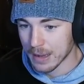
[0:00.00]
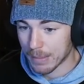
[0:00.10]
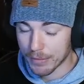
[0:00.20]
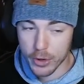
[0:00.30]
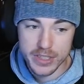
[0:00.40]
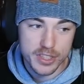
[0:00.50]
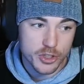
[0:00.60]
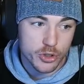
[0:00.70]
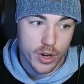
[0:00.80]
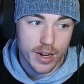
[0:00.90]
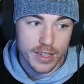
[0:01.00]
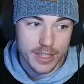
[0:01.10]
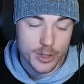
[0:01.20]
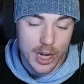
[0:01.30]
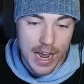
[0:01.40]
My voice is
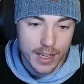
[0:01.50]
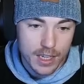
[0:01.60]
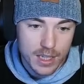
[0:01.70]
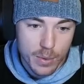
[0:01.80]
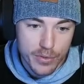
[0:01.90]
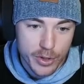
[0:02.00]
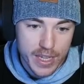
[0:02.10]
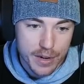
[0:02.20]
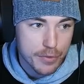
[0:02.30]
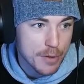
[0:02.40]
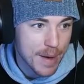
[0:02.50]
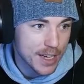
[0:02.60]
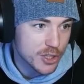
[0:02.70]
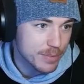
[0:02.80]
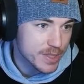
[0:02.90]
struggling, chat. Luckily, we've only got a few
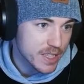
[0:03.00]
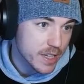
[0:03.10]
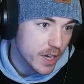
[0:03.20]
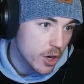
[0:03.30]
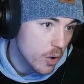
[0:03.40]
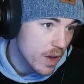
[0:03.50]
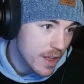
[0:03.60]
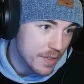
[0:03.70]
matchups to go.